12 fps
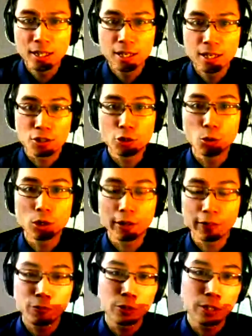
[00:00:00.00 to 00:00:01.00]
So you want to,
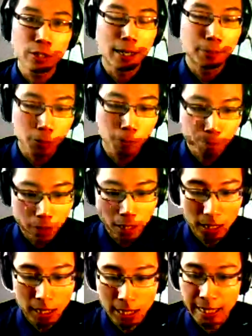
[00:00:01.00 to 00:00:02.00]
for example, uh,
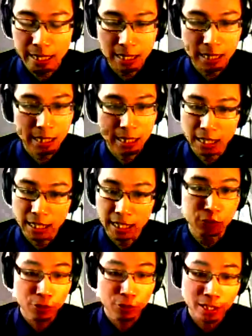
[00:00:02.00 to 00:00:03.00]
again, uh, if
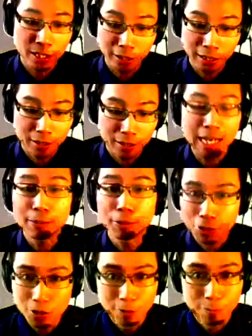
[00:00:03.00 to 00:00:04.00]
you're selling
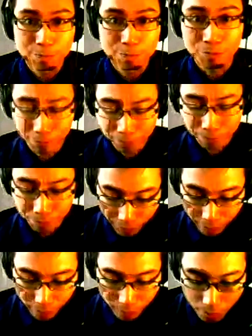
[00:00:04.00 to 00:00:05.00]
tables,
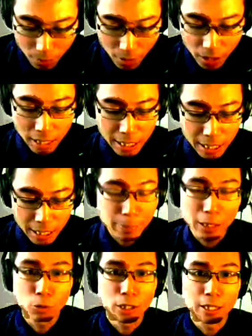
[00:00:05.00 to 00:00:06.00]
uh, you might
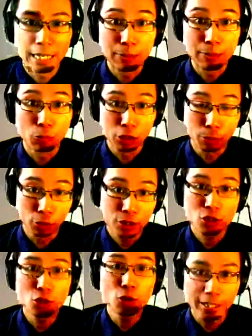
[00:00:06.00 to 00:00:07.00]
want to name one of your boards
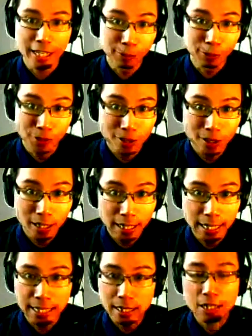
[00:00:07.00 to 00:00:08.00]
sofa tables.
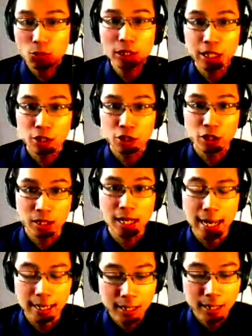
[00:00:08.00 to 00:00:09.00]
It's, it's really just
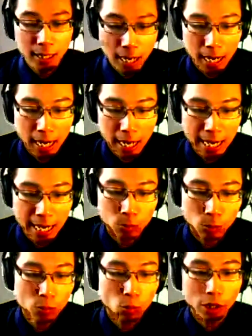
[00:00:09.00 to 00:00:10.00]
that. Uh, and what
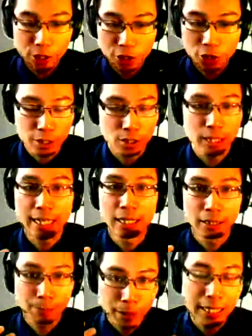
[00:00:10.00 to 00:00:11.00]
you want to do is, again,
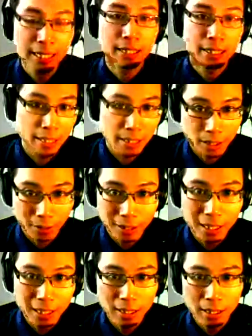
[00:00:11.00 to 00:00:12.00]
pin
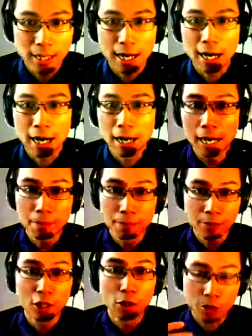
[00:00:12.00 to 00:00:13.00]
consistently. Um,
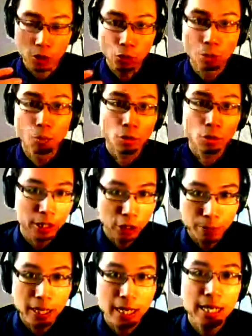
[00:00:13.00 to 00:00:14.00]
you know, so the more that you
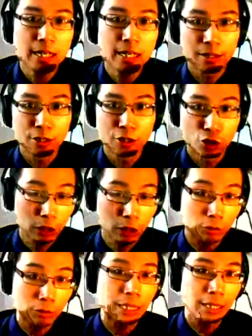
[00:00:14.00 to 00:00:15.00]
pin, the
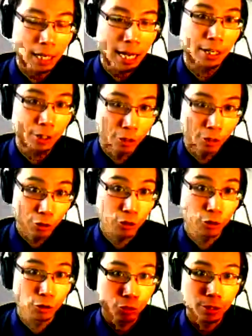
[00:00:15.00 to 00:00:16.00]
generally the higher your
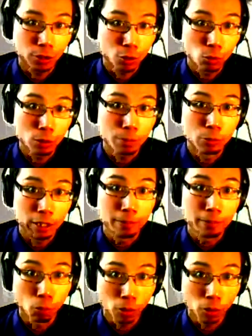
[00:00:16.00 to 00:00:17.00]
search results would be within
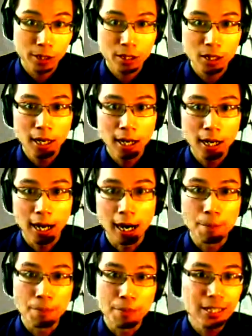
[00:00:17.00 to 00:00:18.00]
boards. Um,
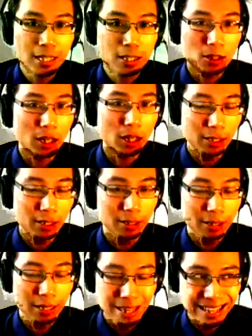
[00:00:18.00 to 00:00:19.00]
this is not the,
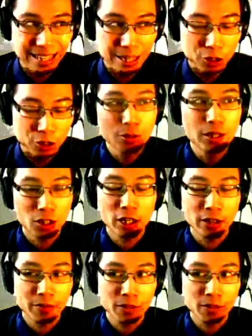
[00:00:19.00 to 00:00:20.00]
the truth is
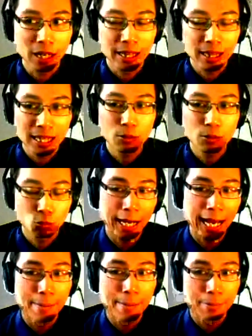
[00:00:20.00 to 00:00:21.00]
just I think what
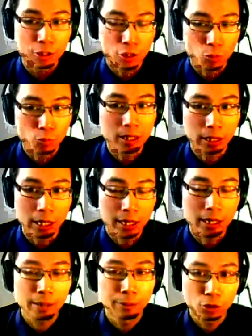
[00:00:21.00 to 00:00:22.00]
happened just recently, I
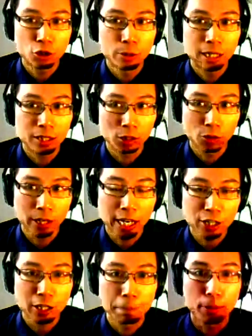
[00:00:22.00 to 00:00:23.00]
think about two weeks ago, they
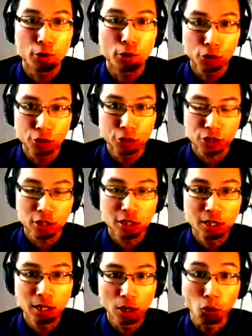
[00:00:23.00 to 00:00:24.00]
actually purged
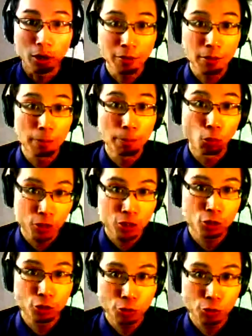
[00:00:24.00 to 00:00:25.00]
a lot of the board
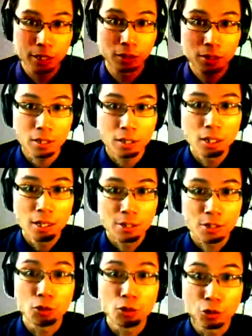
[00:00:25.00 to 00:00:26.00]
search results.
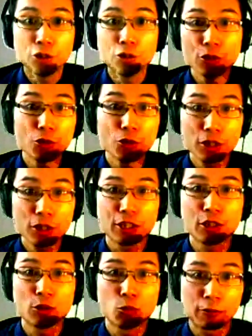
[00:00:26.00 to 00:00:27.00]
So you used to actually
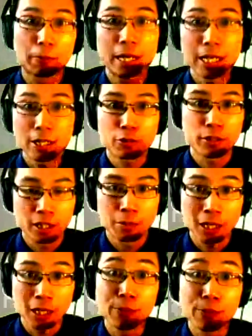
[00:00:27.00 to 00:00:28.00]
rank for Pinterest tips.
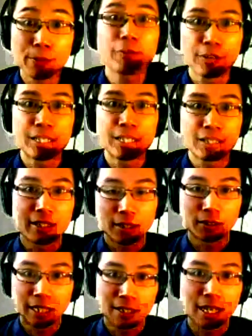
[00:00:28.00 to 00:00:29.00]
I remember very distinctly
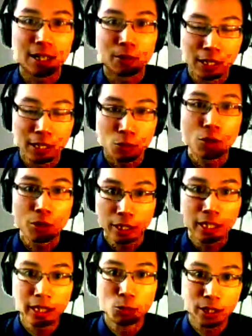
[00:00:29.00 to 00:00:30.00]
because I, it's one of the
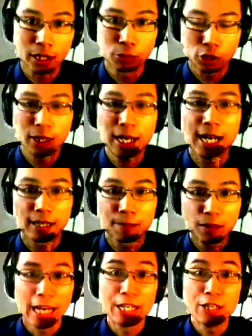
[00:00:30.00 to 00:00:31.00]
keywords I would track,
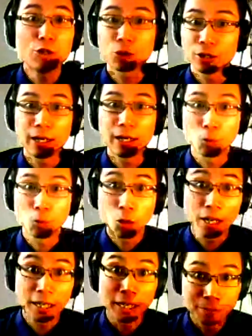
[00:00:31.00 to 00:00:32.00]
and you were number one.